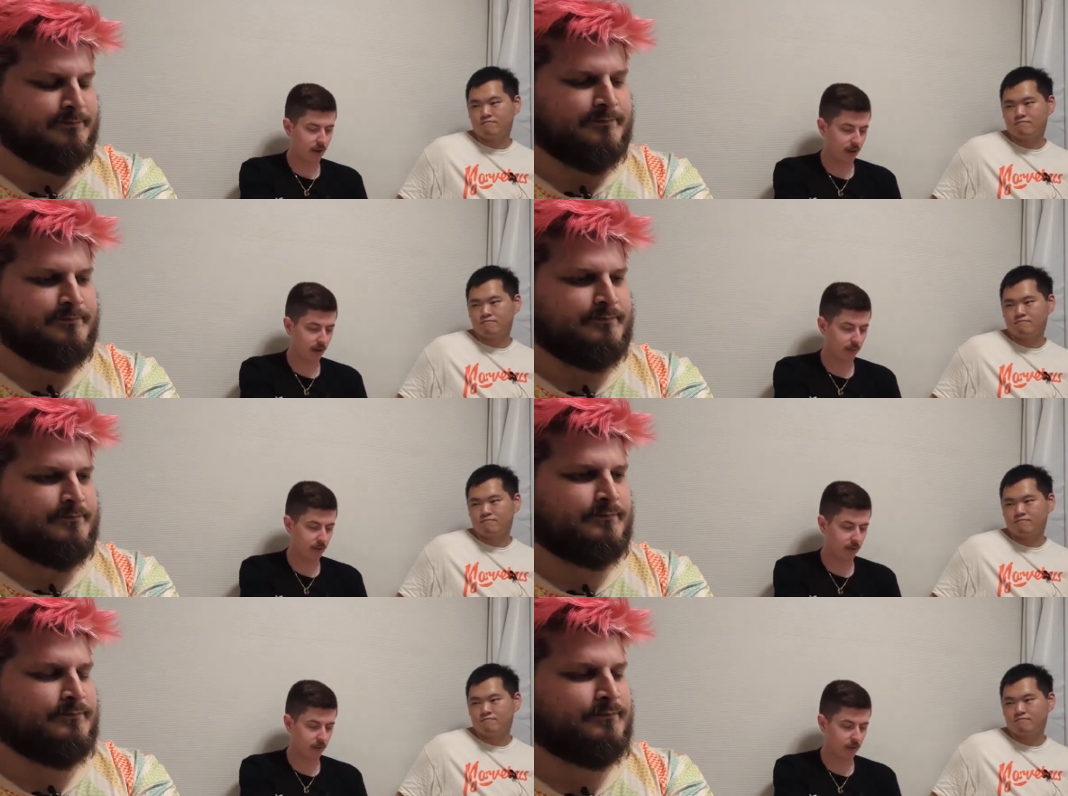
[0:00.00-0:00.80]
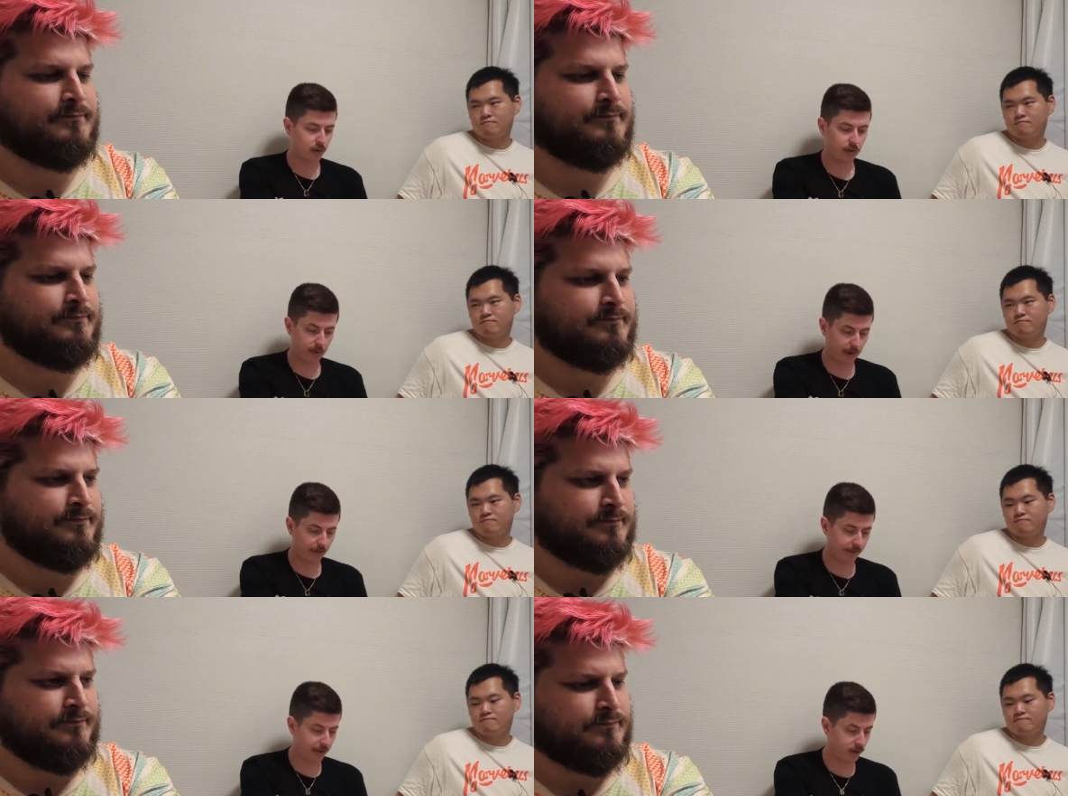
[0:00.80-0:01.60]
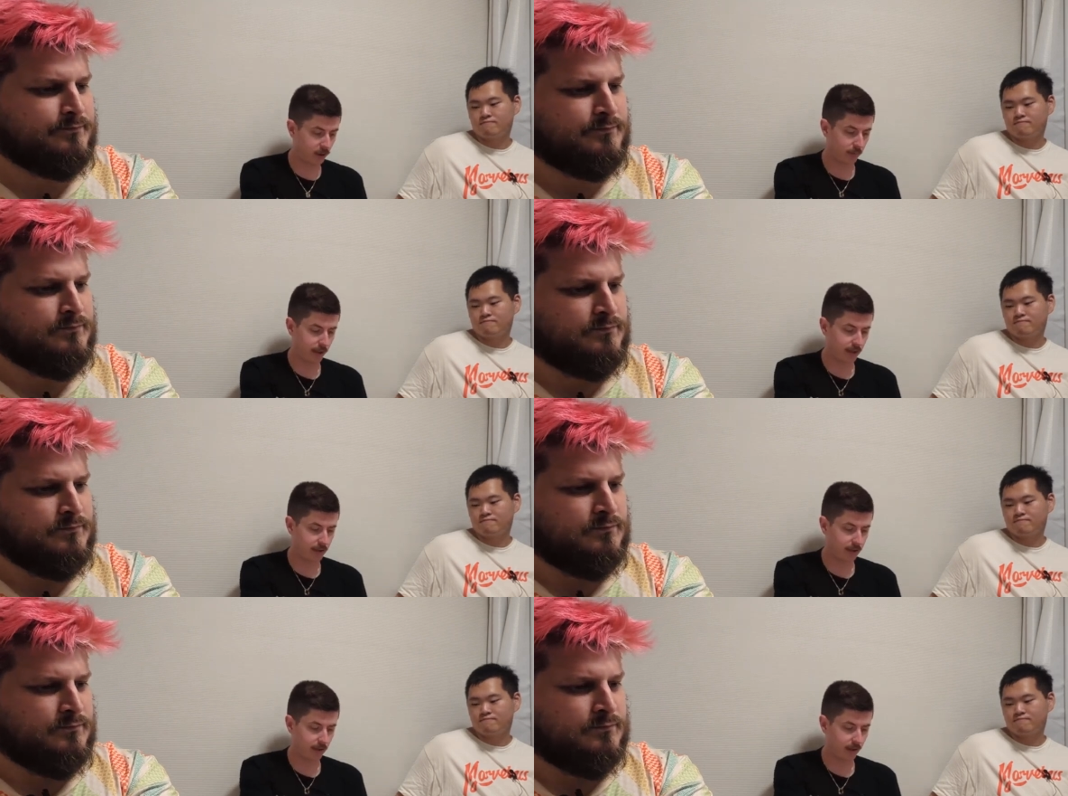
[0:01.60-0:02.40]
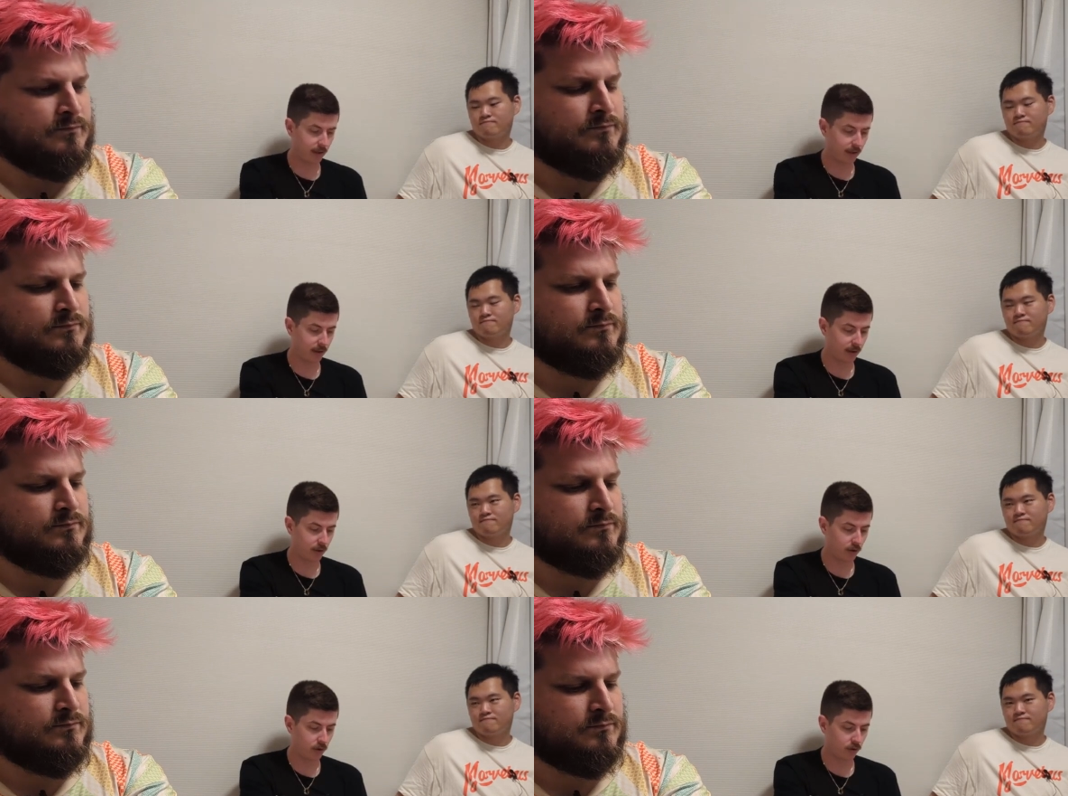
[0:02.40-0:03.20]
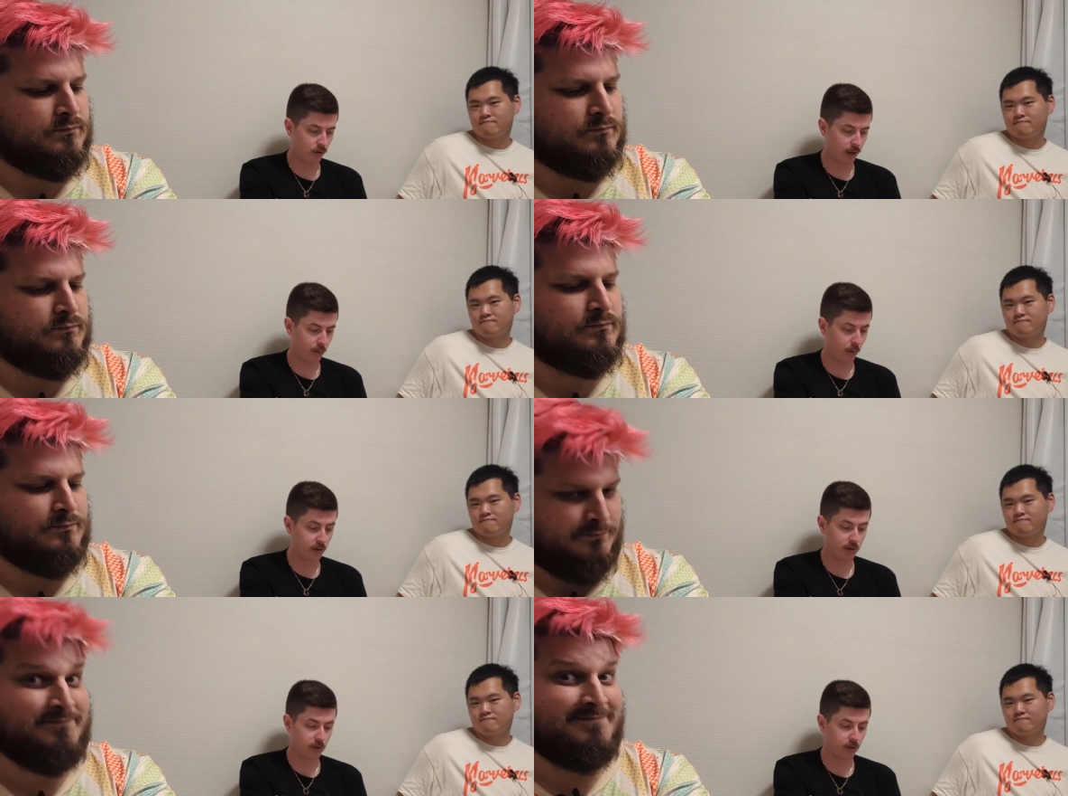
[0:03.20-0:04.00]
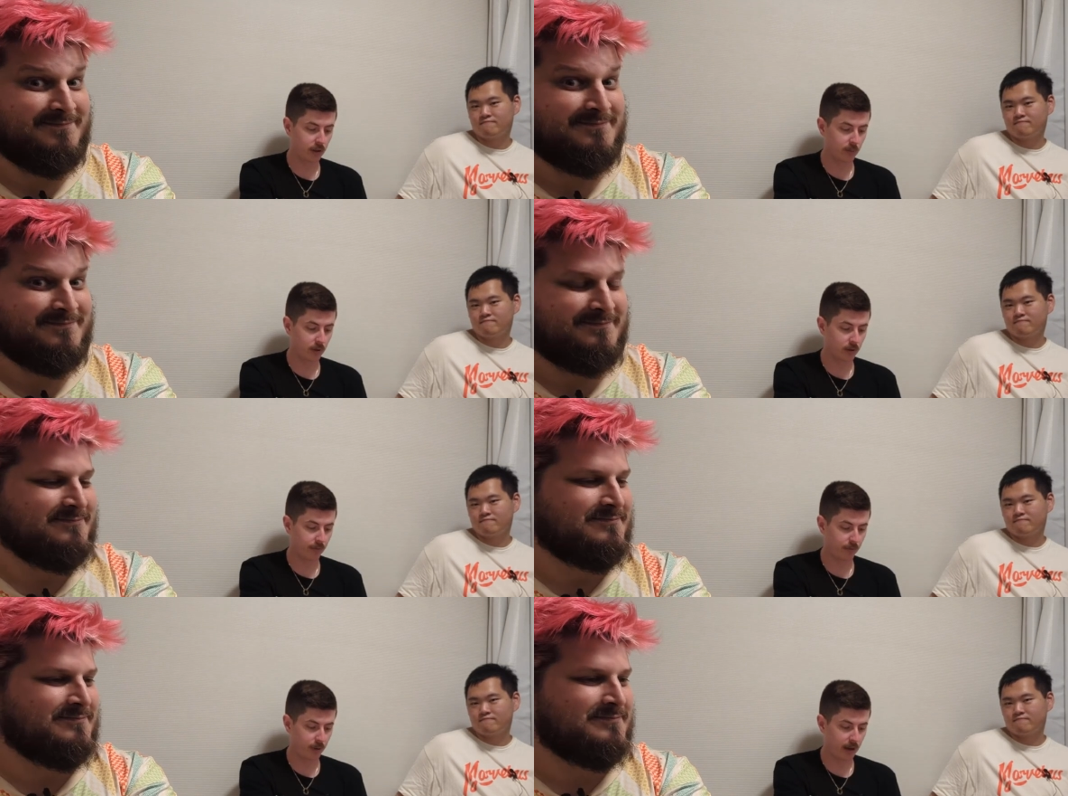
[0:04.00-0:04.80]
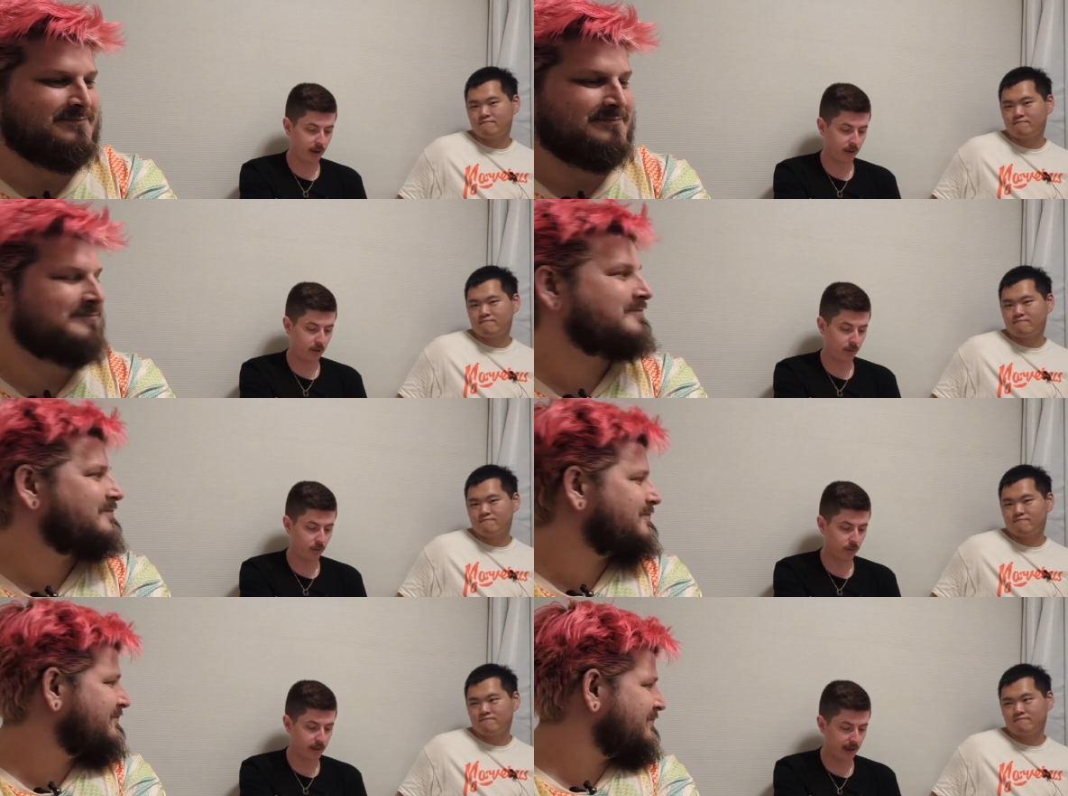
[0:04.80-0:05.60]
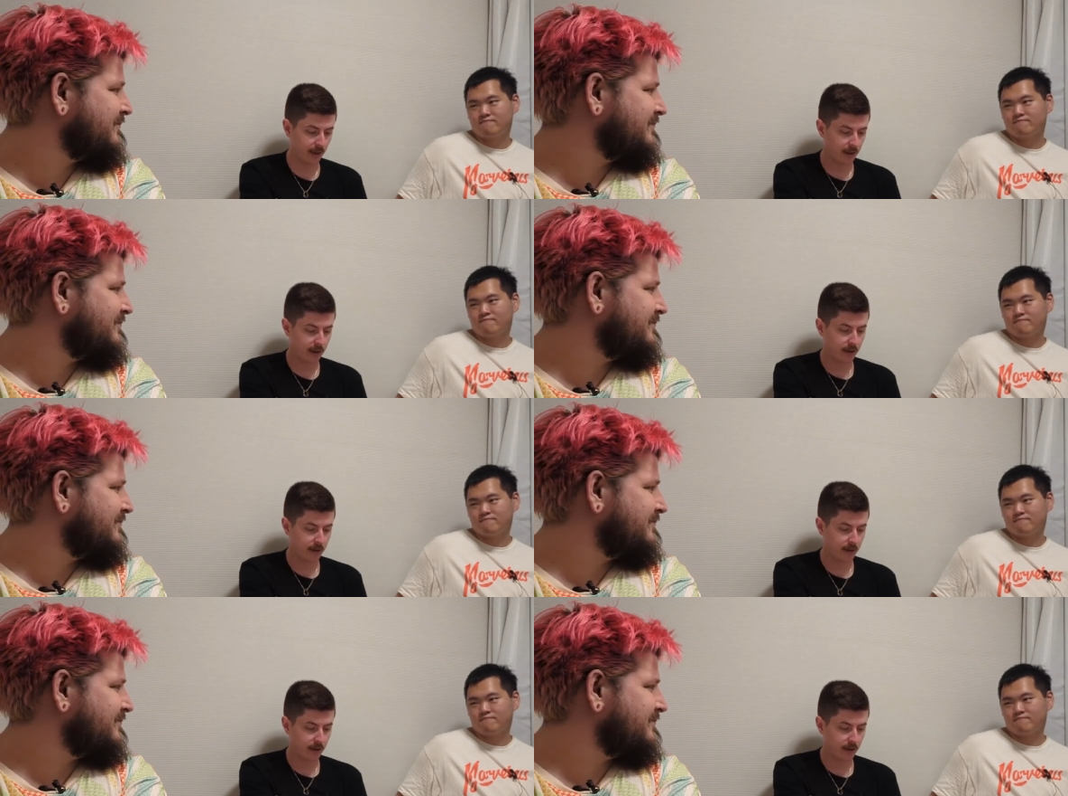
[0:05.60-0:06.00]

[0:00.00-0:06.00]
Speaker 1: Um, so during your main phase, you can place this card you control and one Centurion's monster from your hand or deck